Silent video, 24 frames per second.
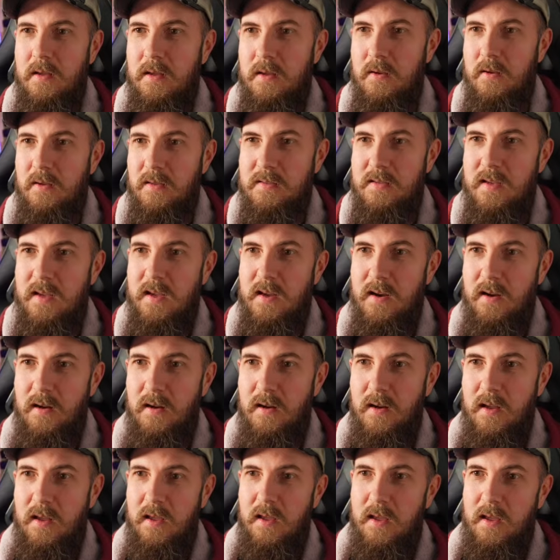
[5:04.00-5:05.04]
can see here
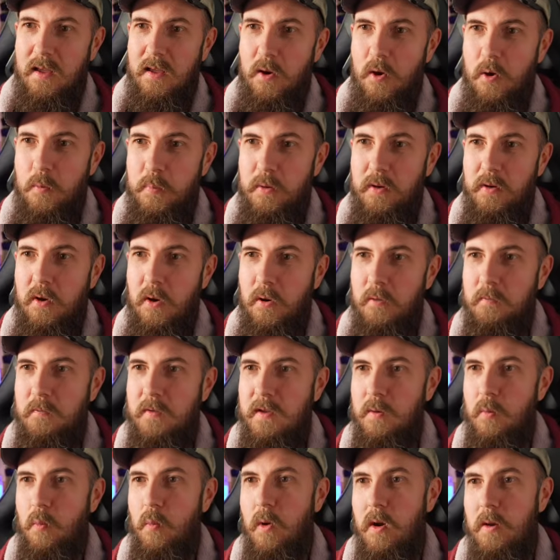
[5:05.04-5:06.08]
in OpenCode
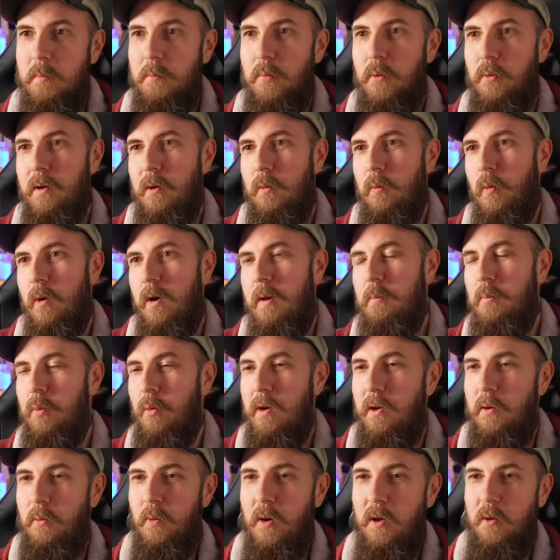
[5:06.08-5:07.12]
v
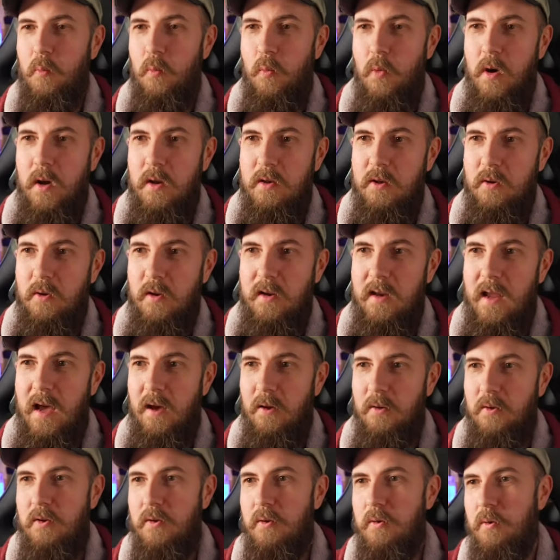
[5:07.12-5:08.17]
1.1.11, you can now
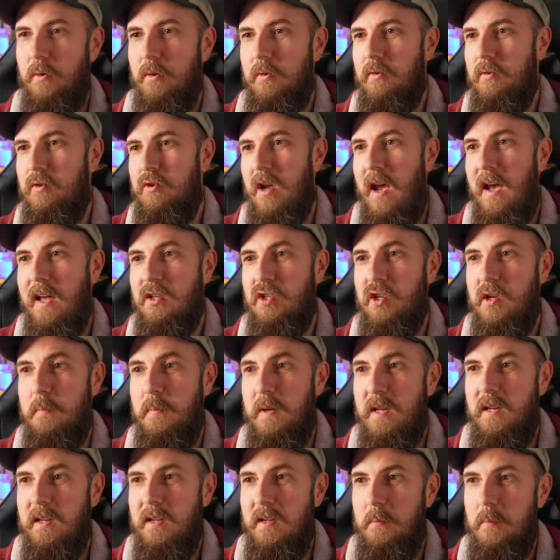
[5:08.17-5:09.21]
use
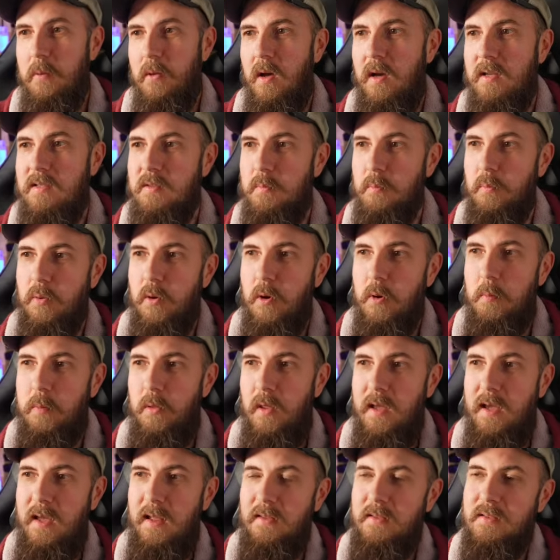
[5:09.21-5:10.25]
ChatGPT Plus and Pro
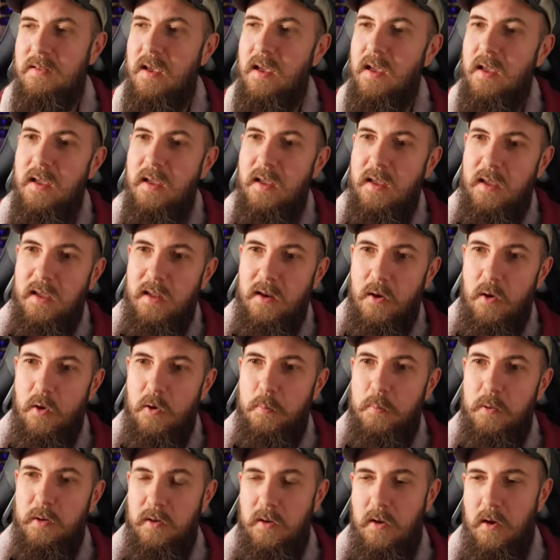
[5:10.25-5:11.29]
plans in
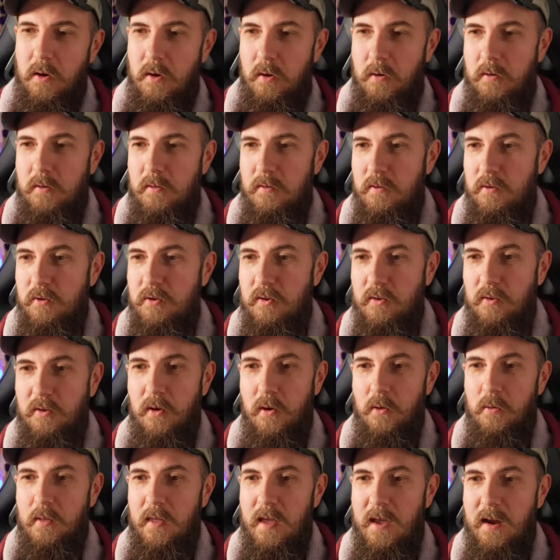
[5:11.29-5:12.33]
OpenCode. You just
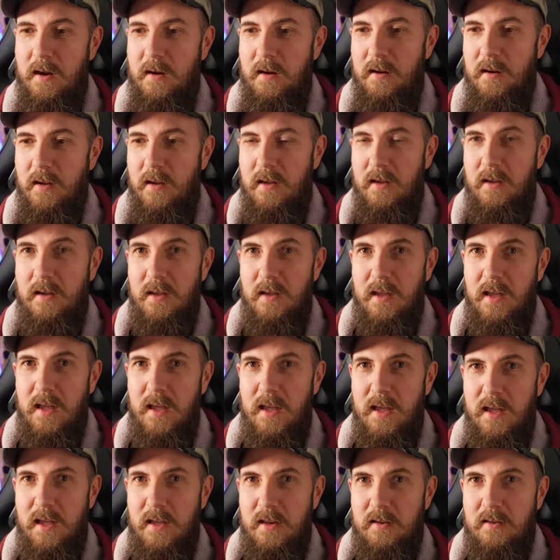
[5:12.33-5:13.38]
go there
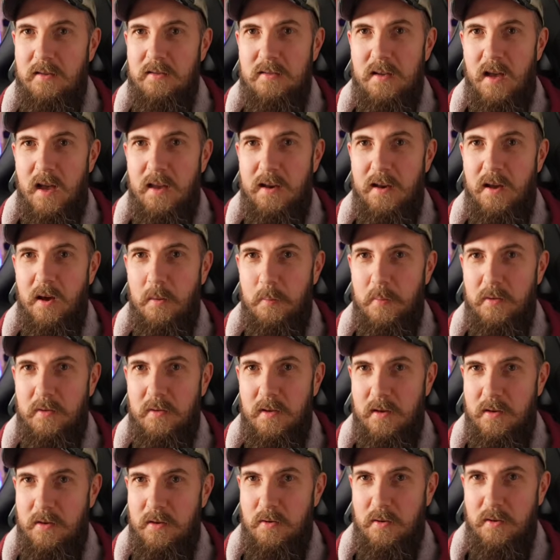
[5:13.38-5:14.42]
and sign up,
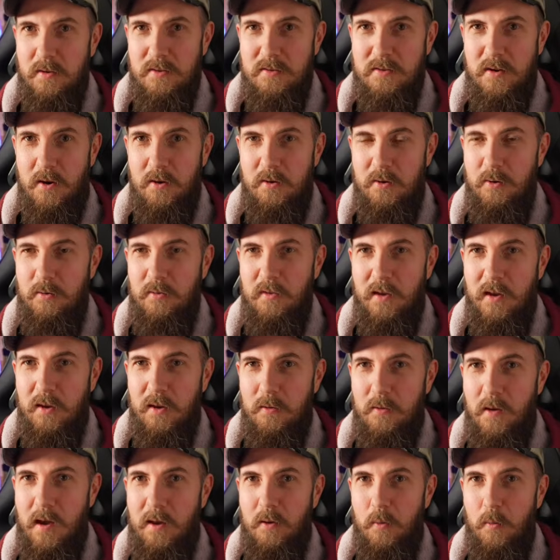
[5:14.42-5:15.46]
and you can start using it
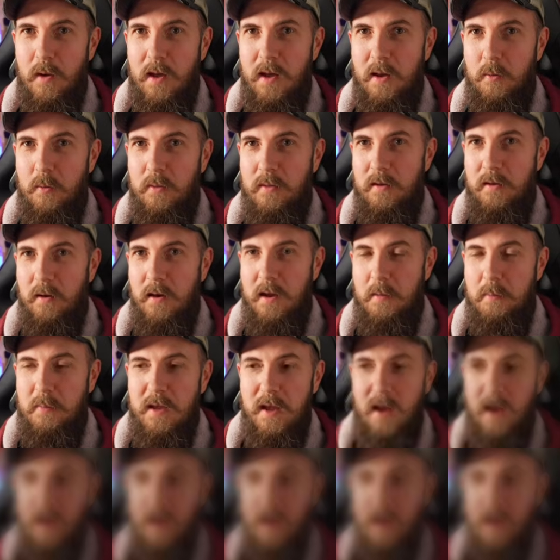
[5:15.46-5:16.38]
right away with your API